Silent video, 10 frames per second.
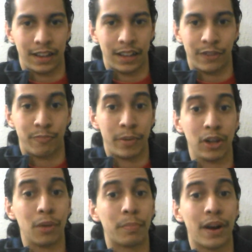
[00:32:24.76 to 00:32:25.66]
If
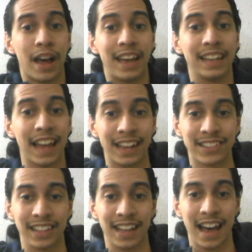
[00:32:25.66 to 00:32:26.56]
Bill O'Brien
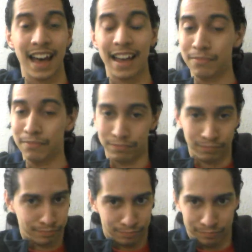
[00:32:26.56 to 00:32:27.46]
likes the guy,
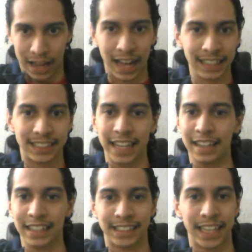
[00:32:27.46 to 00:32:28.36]
I
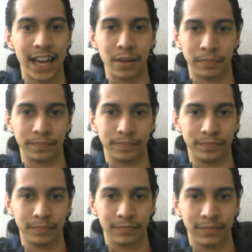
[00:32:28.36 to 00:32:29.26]
say let's get him.
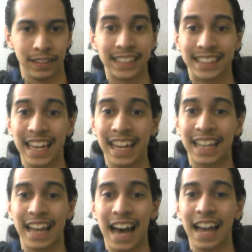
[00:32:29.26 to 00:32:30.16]
Let's get
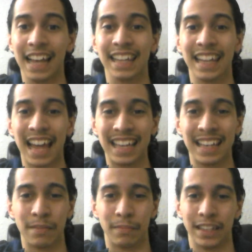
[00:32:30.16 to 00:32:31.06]
a guy like
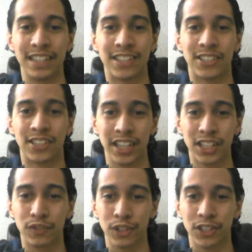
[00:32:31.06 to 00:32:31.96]
him. He's
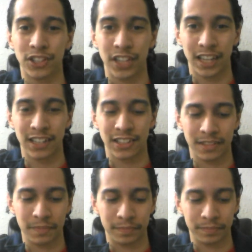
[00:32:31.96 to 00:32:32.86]

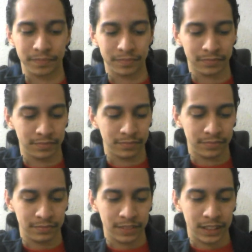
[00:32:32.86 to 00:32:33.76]
6'6".
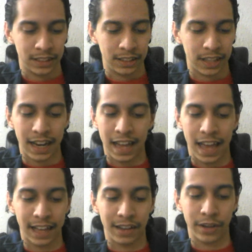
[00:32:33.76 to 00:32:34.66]
Got a
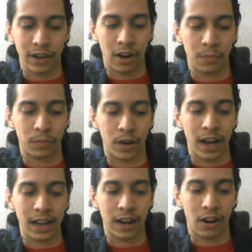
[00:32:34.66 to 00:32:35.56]
heck of an arm
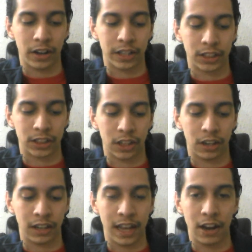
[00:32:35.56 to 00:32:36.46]
right out of
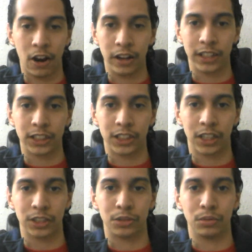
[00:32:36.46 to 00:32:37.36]
Arkansas. Led
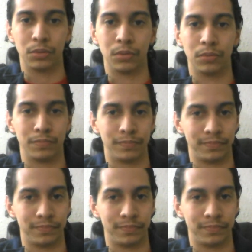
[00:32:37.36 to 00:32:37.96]
Arkansas to...